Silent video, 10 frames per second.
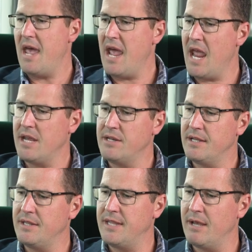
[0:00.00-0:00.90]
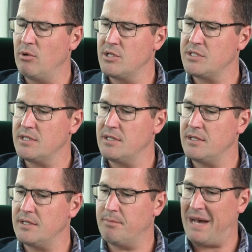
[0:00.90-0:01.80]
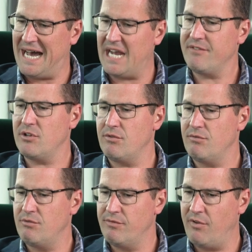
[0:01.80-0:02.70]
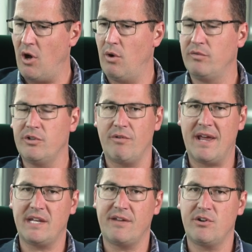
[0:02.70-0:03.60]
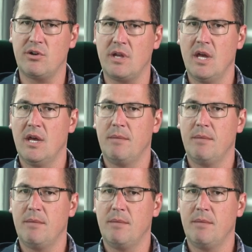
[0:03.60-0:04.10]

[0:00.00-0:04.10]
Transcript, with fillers: and there was Part of it revolved around a very